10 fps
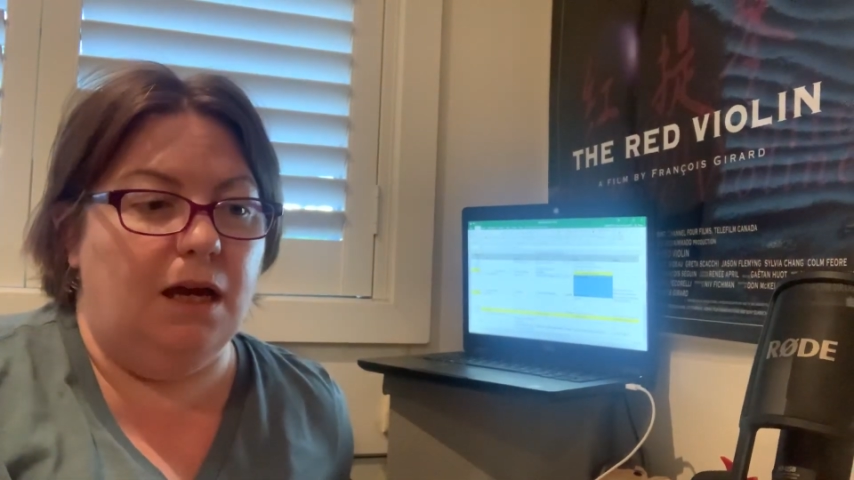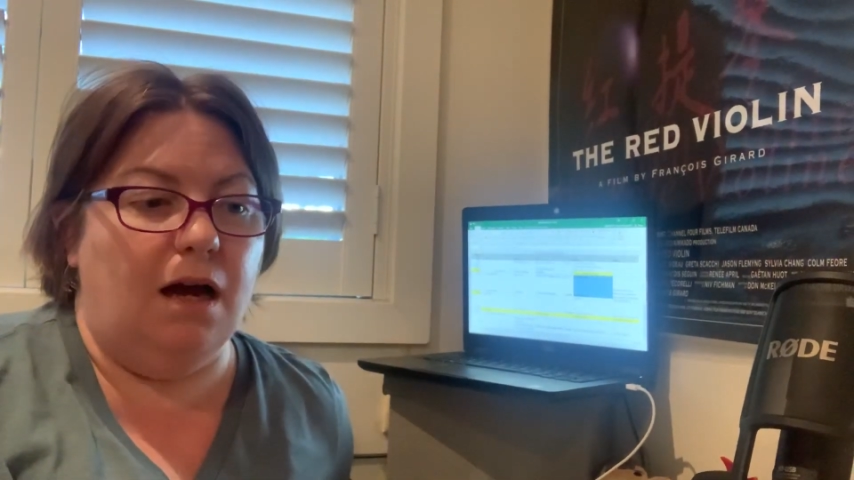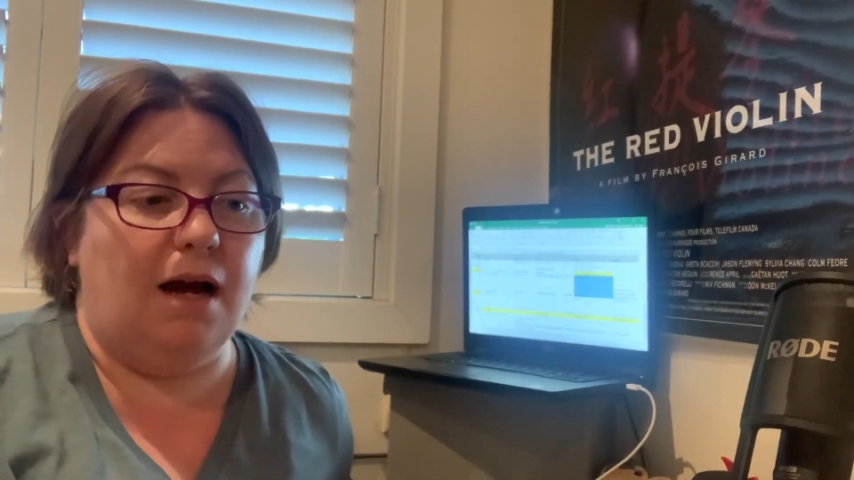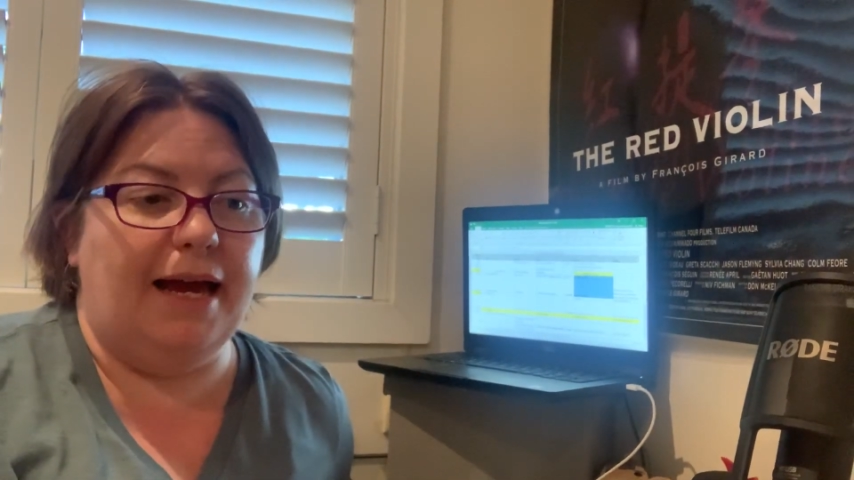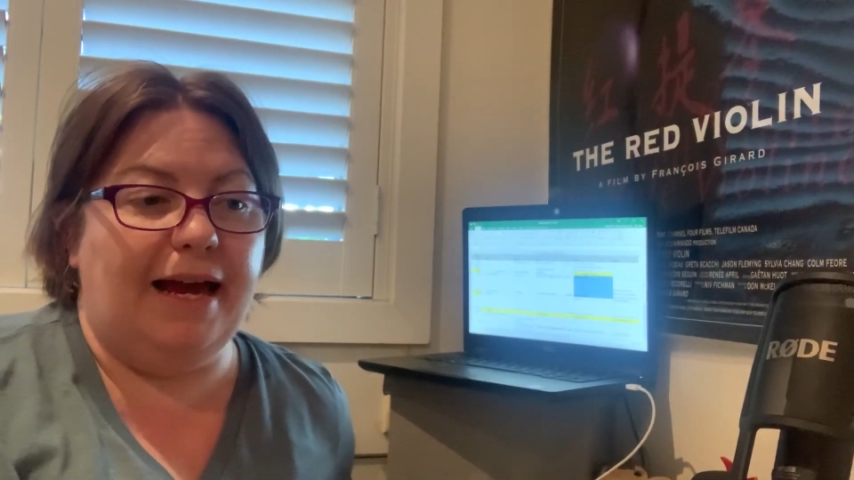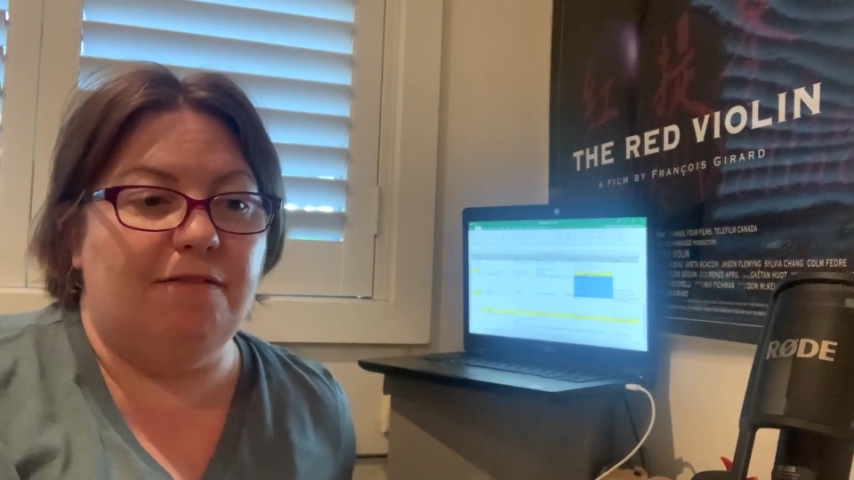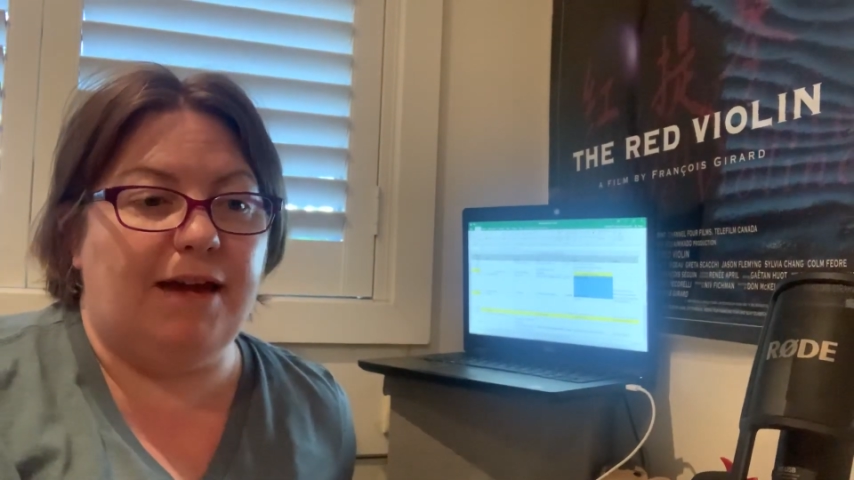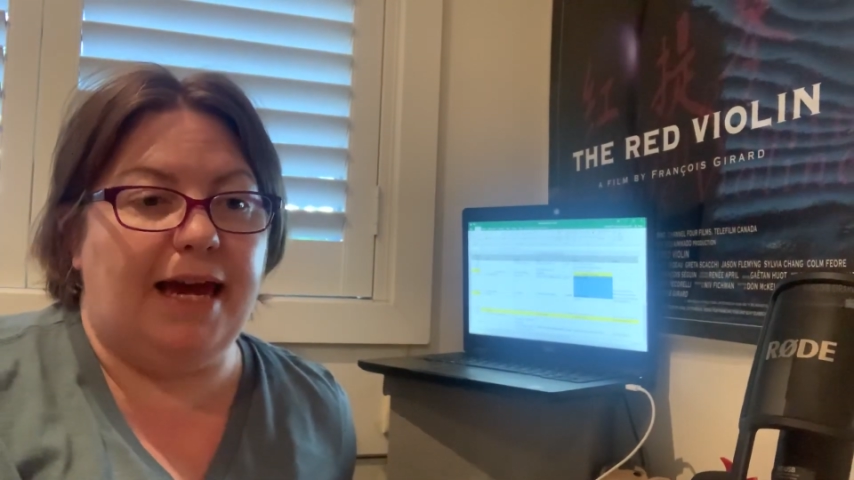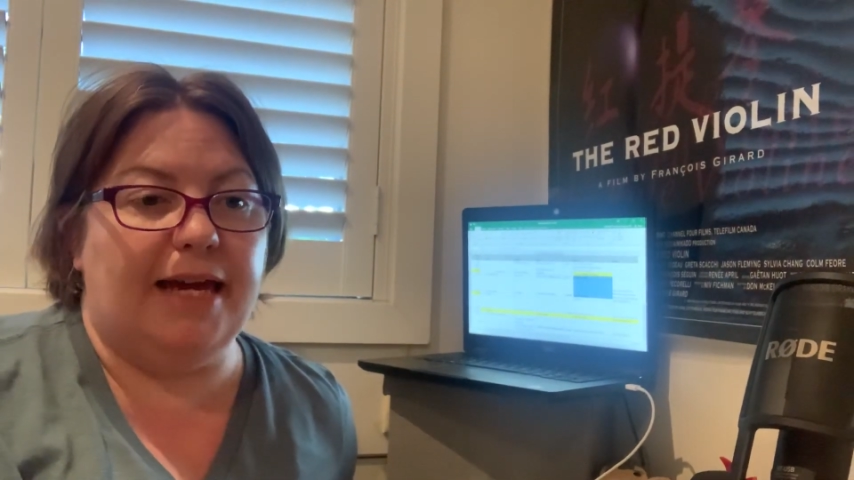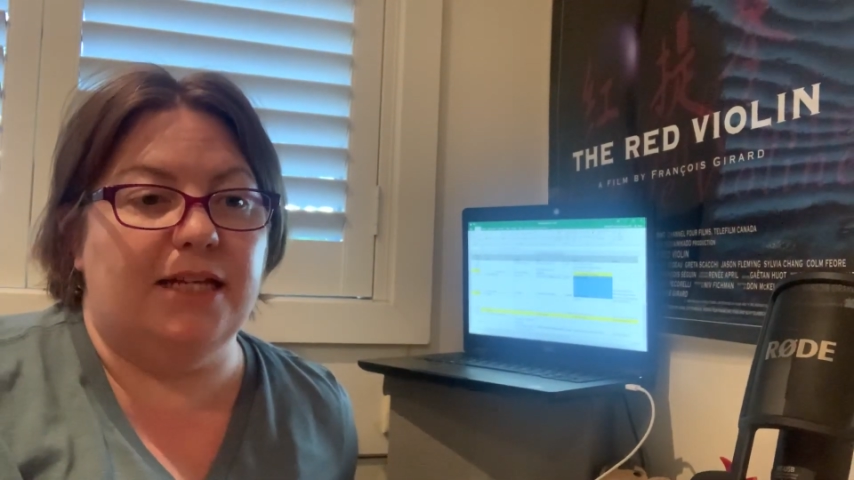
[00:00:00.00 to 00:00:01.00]
I have
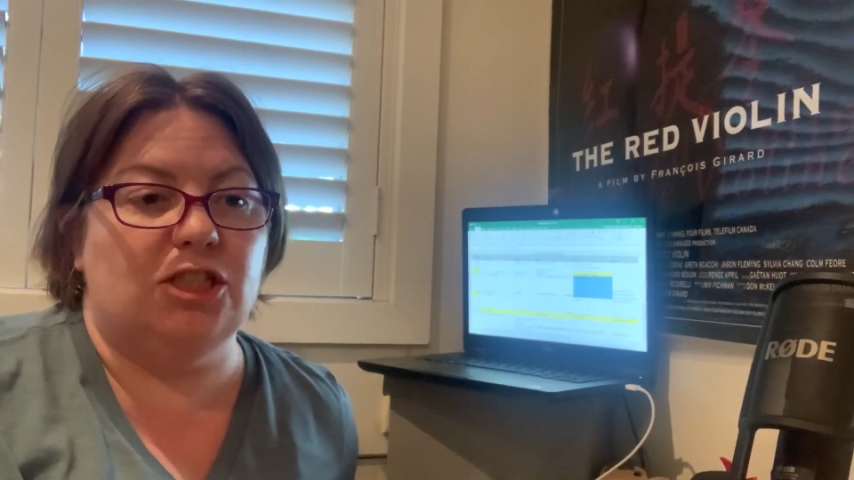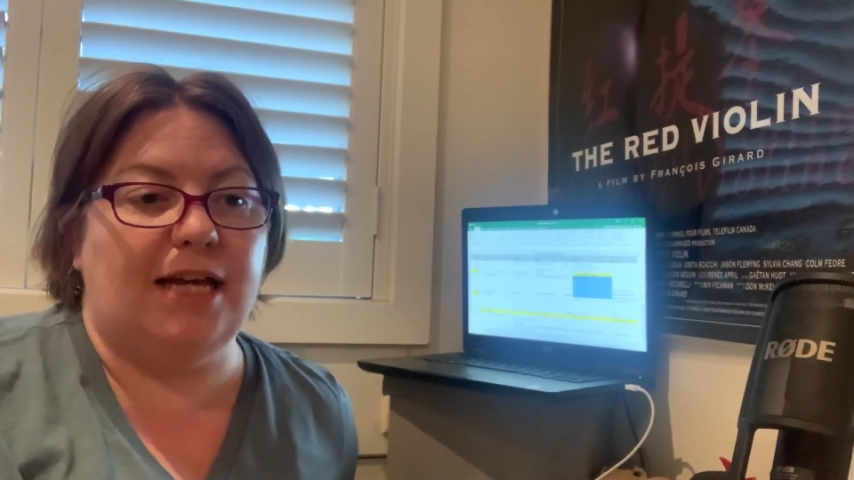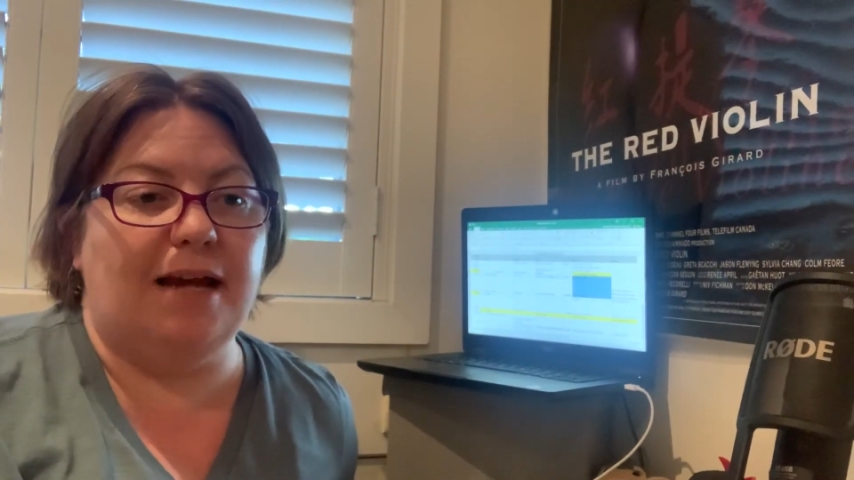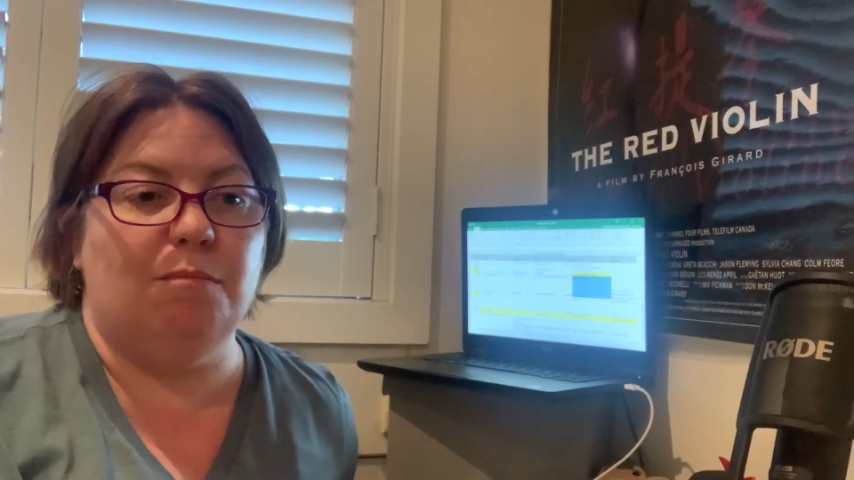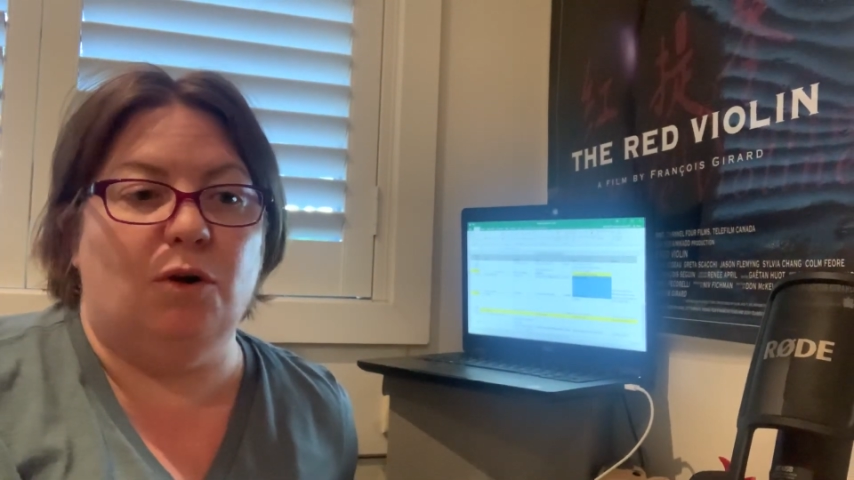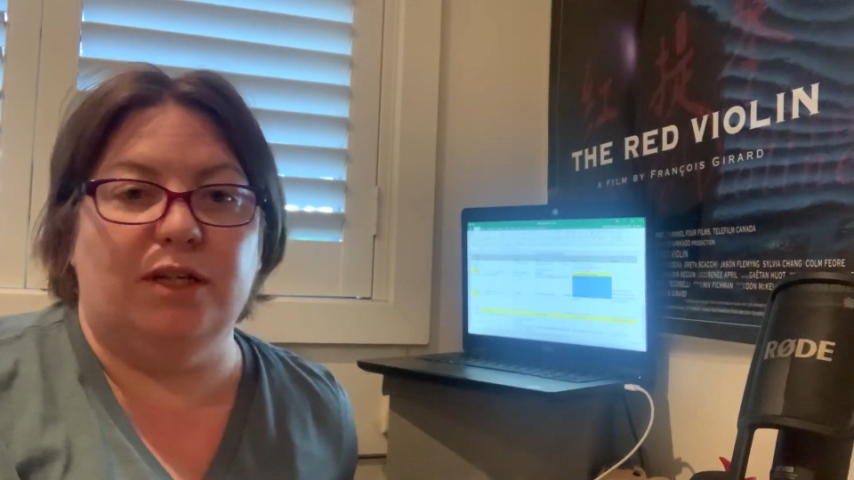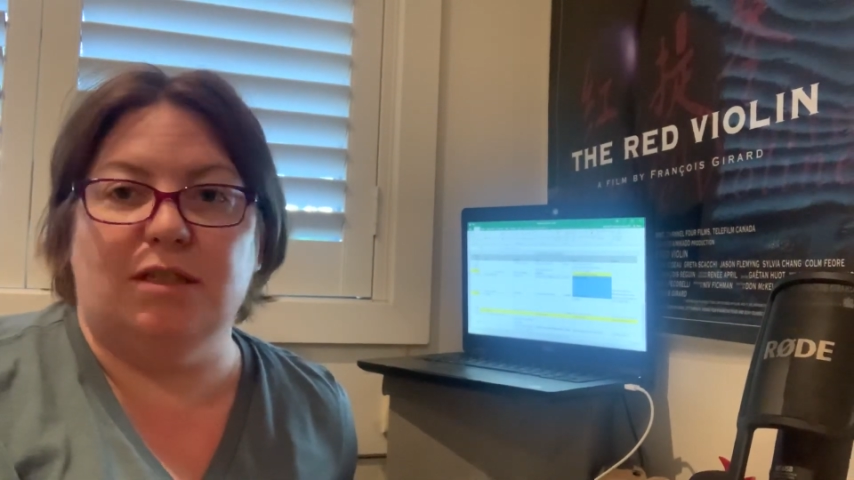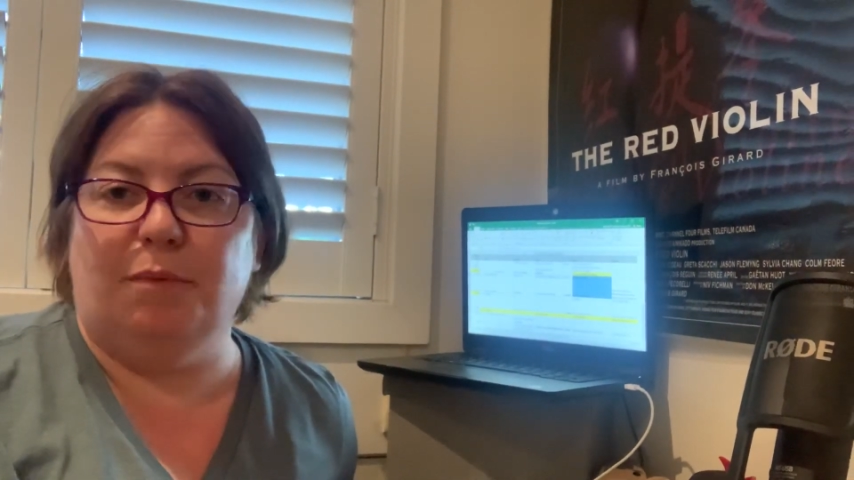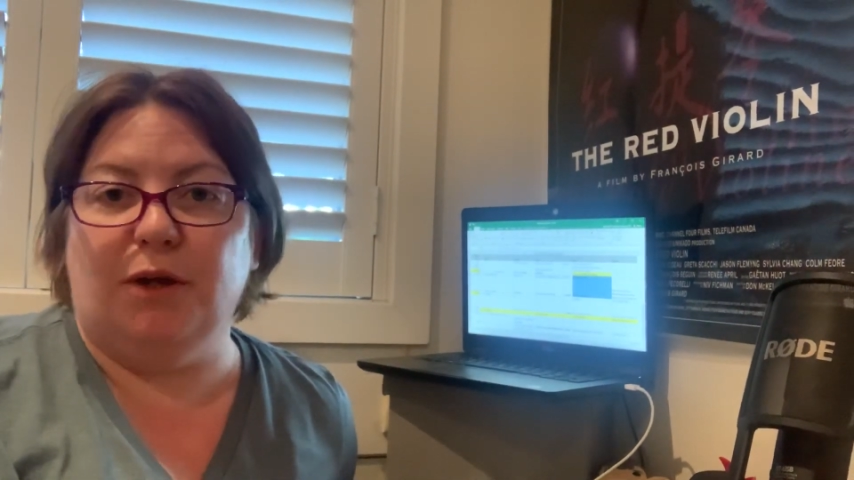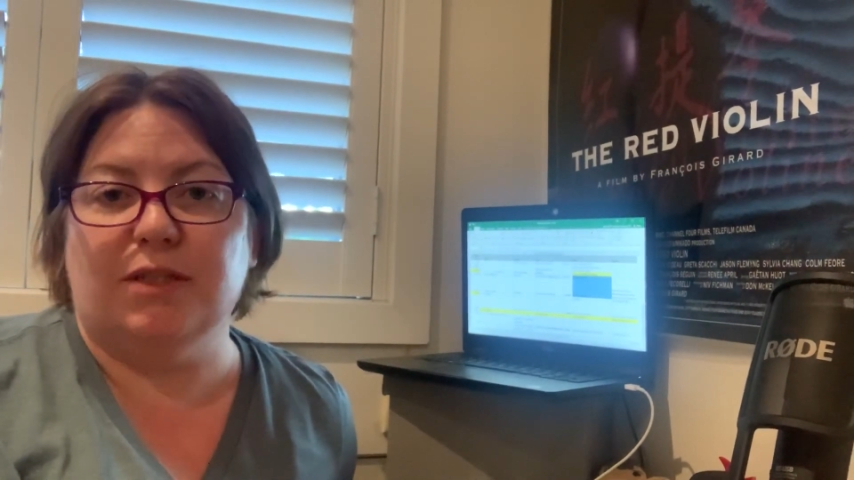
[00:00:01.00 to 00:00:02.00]
a chat monitor
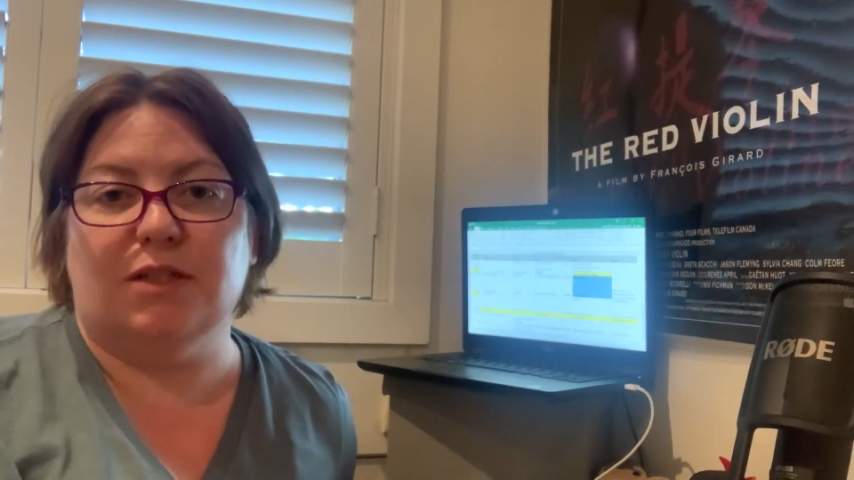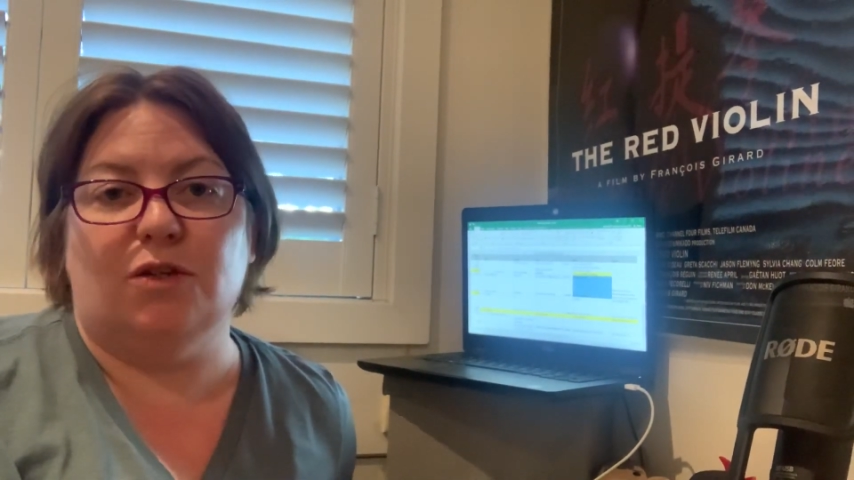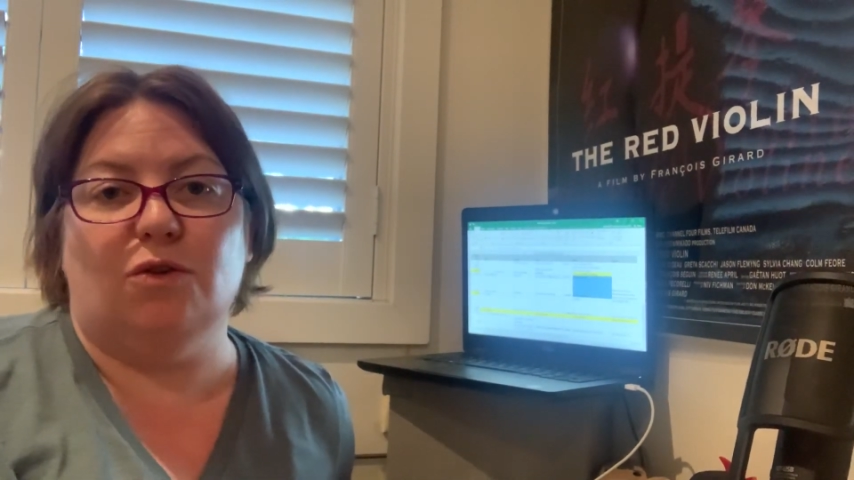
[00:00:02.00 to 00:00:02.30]
person